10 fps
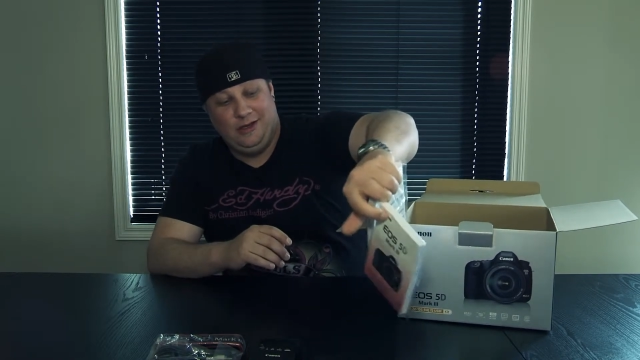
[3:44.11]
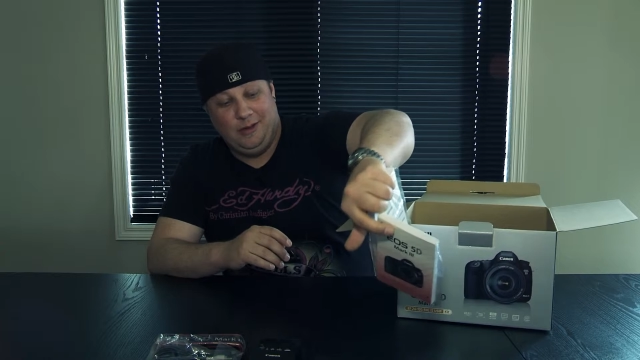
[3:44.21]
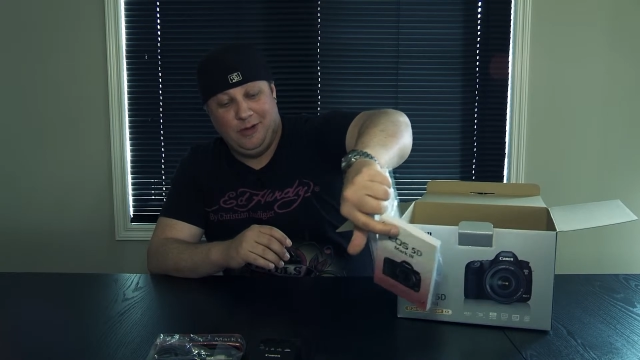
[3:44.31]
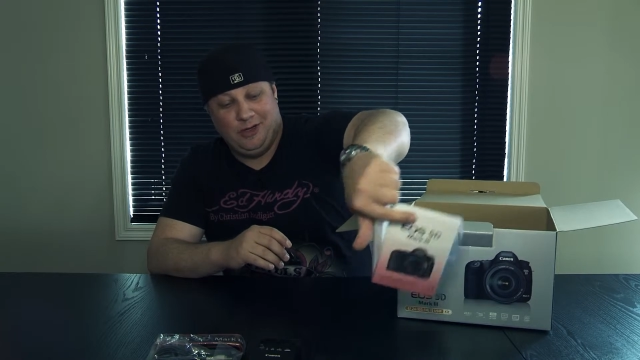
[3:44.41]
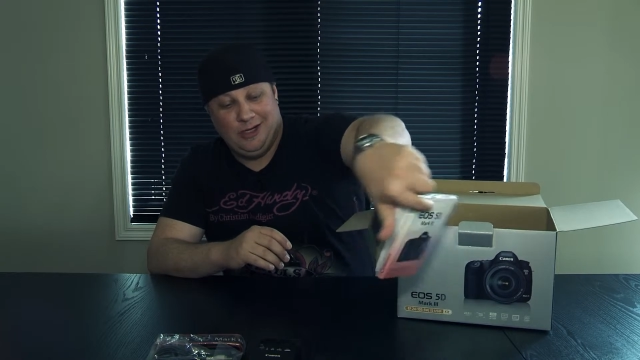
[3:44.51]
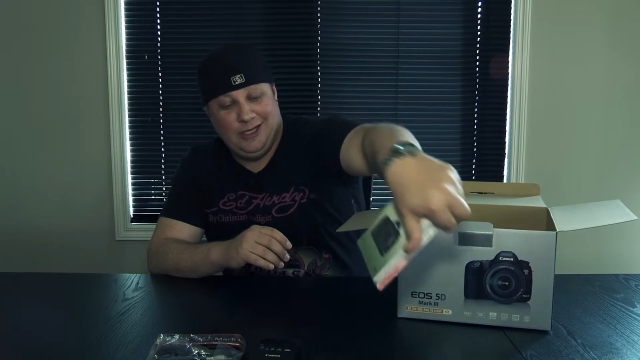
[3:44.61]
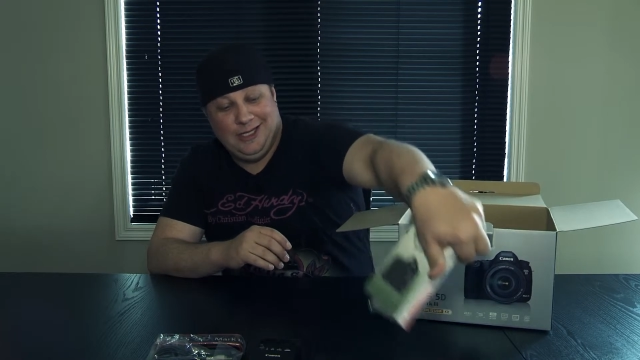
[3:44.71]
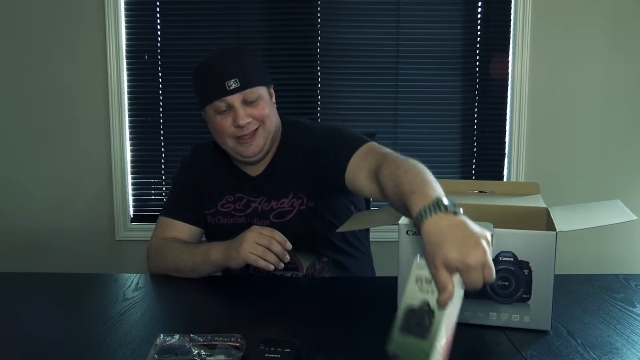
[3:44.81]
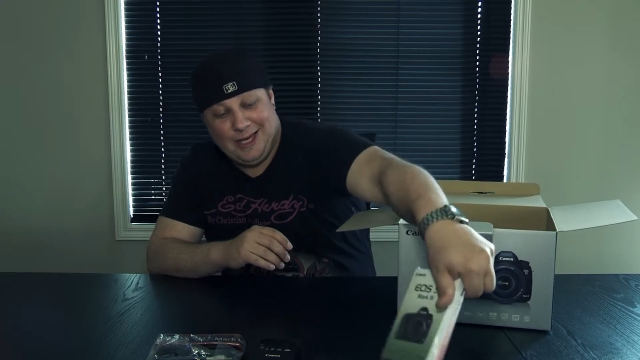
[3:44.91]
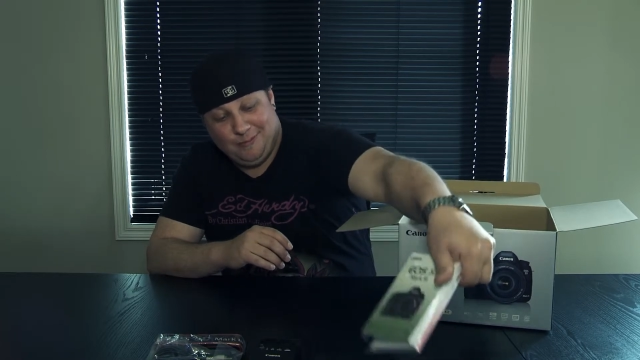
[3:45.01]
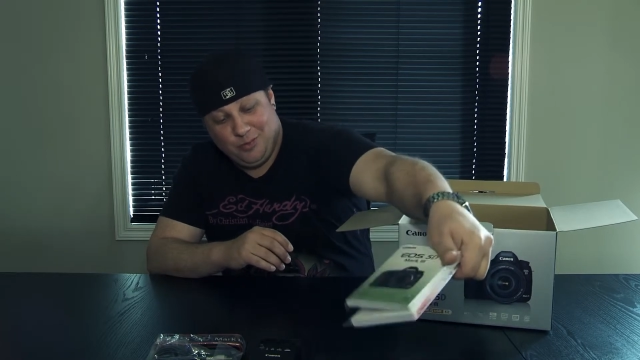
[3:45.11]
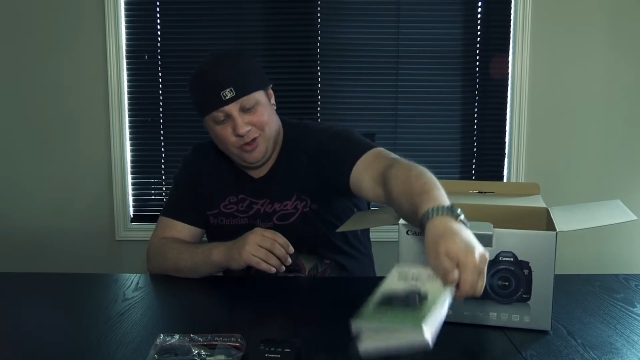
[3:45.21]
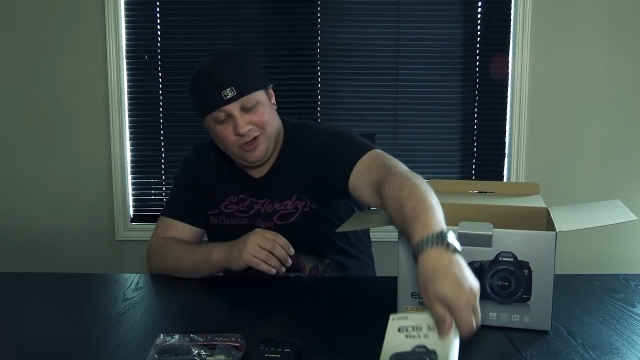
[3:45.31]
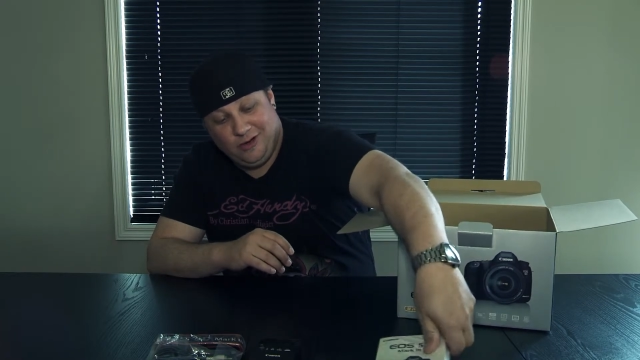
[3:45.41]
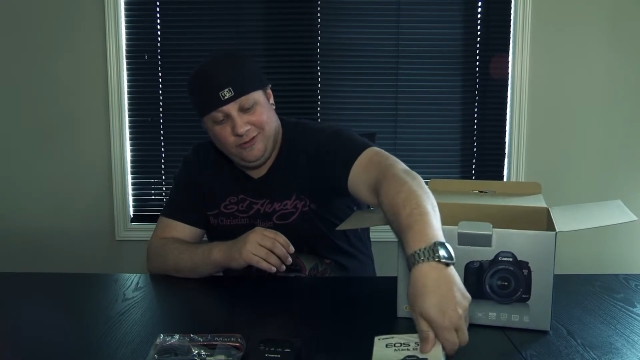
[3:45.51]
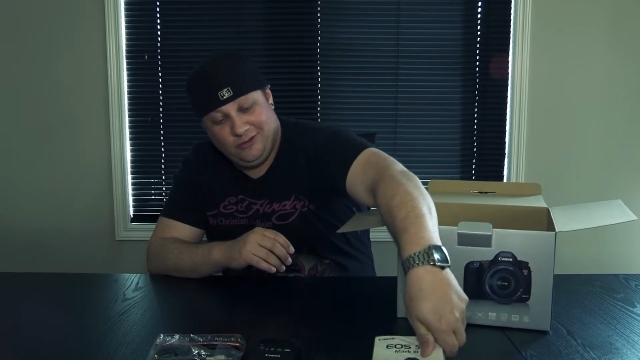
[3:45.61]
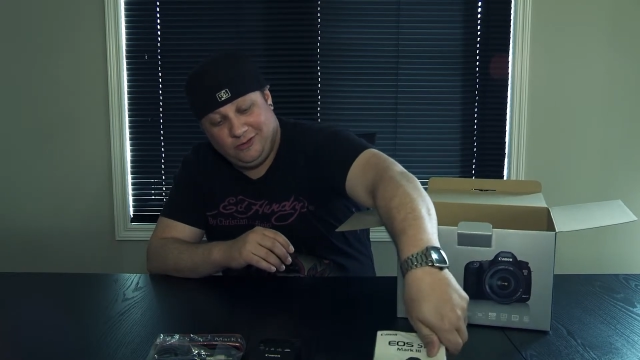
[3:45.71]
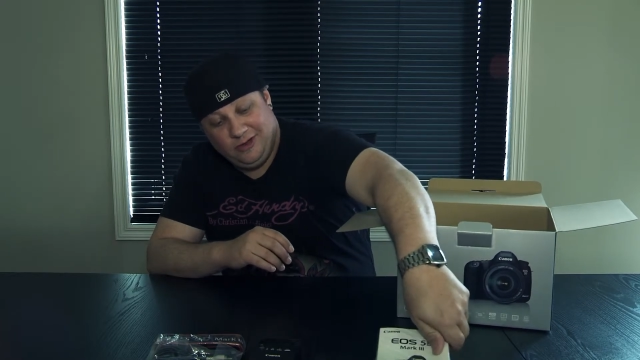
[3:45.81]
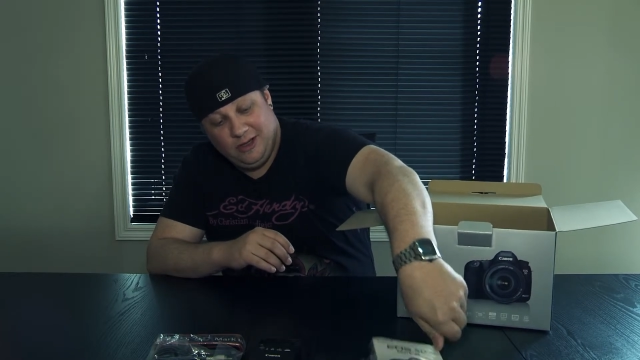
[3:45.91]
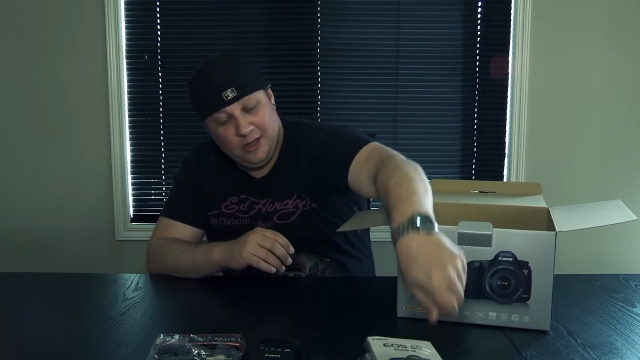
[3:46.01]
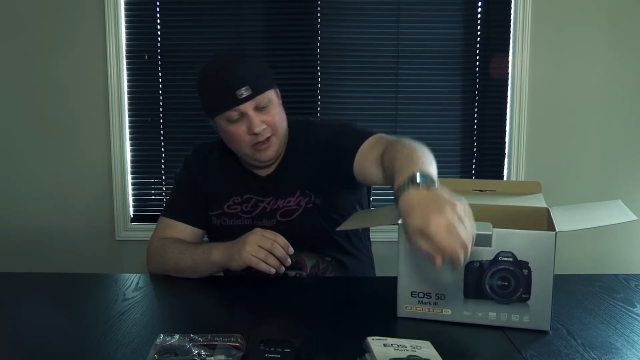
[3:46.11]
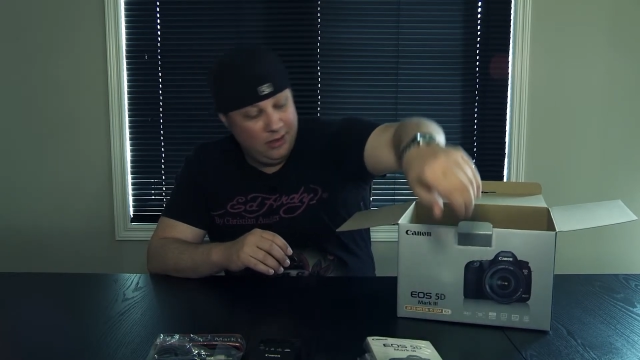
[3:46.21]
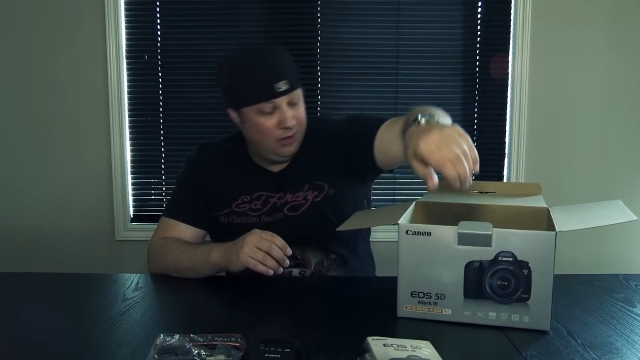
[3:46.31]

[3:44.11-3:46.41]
I'm not gonna need that book, obviously. And